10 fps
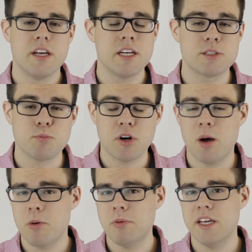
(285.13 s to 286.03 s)
it's
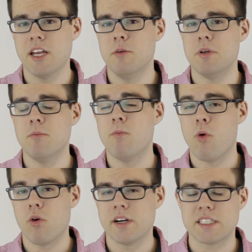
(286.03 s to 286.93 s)
probably going to be
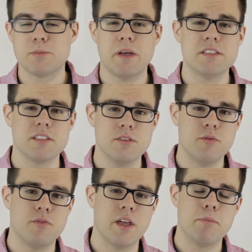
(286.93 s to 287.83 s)
more
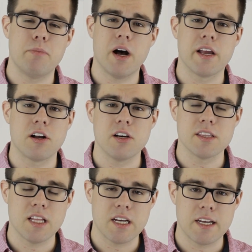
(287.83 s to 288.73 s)
expensive than buying
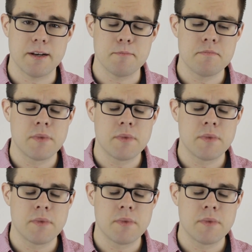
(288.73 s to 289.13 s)
online.